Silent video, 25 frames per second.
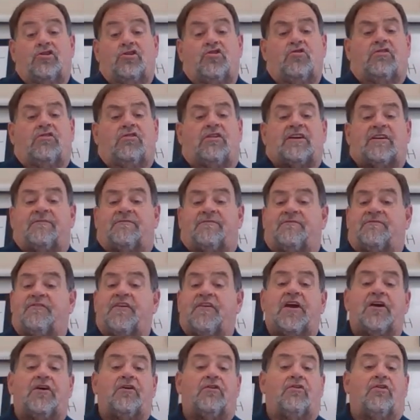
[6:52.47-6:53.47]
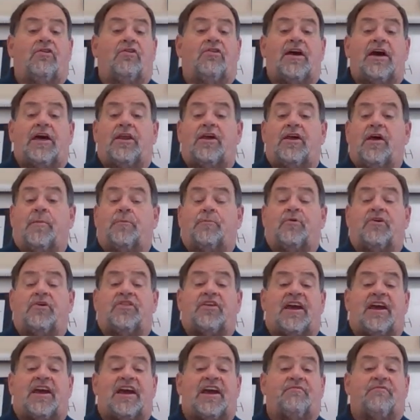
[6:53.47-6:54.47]
you can fill that up
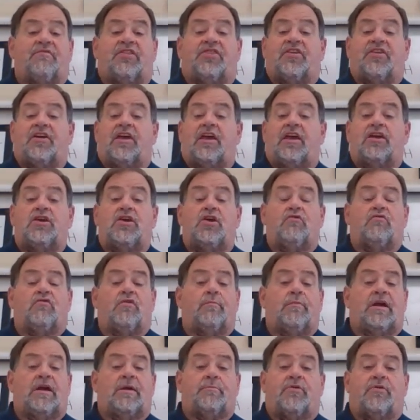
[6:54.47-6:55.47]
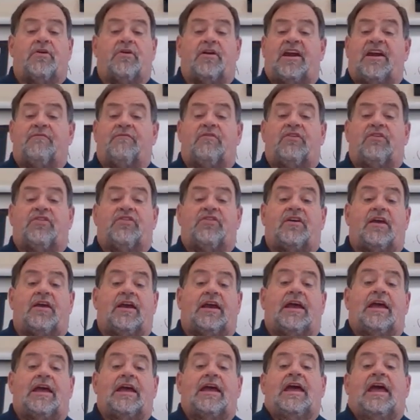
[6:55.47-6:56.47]
with everything you remember,
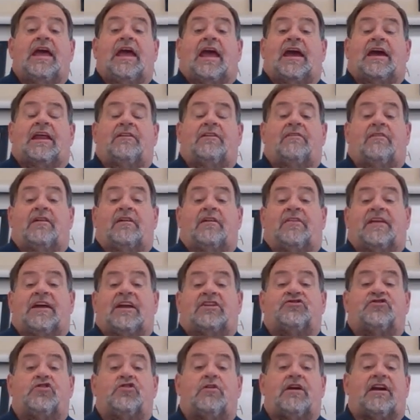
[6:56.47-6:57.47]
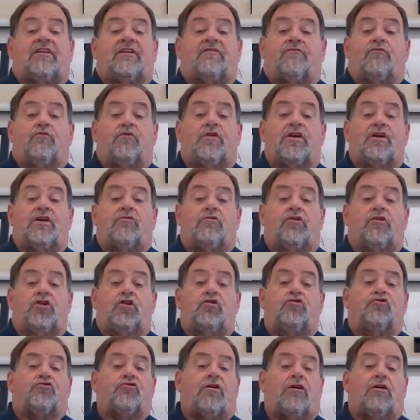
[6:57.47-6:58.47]
everything and that
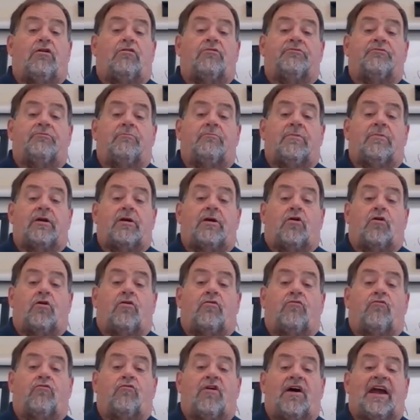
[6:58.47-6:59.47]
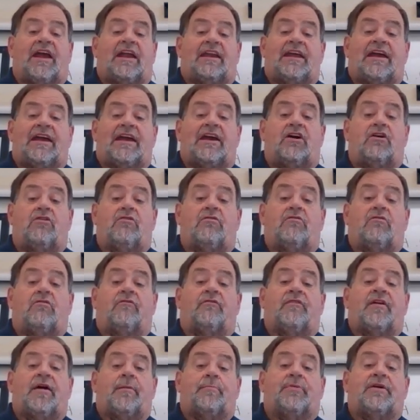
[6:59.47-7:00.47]
you draw or write down
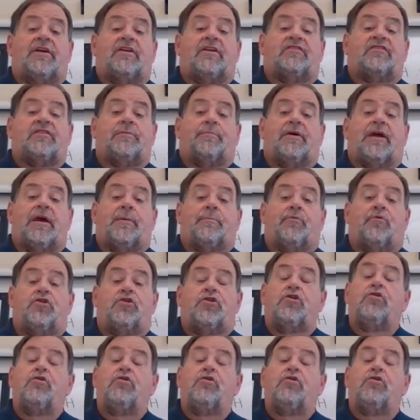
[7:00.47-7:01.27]
on that piece of paper,